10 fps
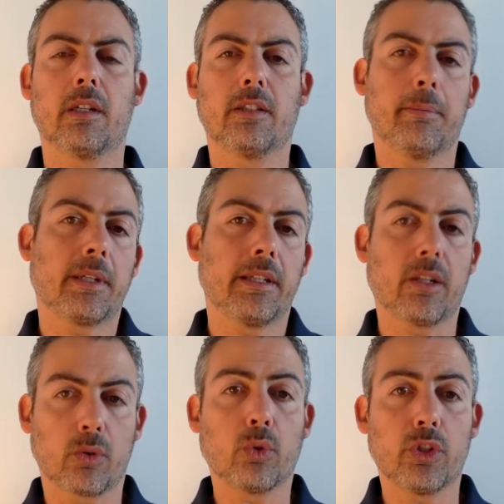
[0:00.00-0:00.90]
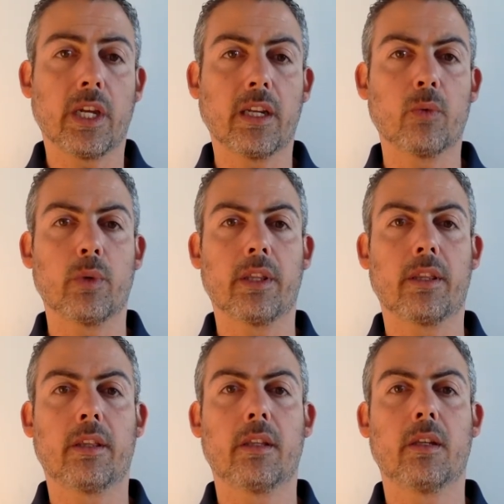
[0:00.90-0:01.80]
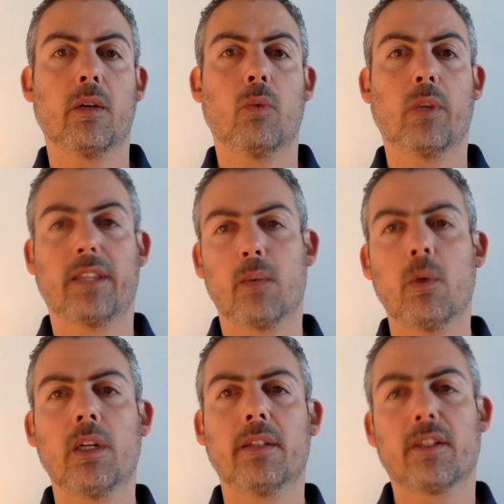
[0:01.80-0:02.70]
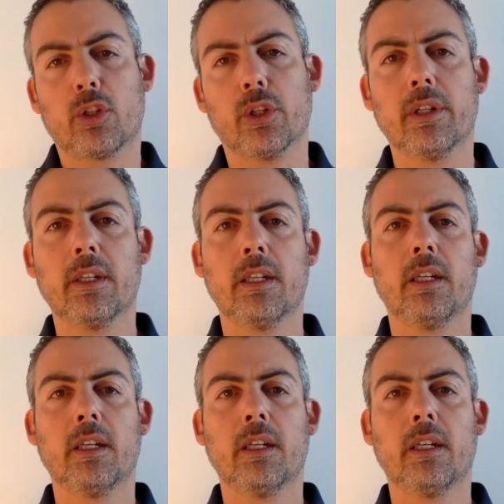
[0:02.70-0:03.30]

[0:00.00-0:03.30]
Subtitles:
typically associated with what they want, as good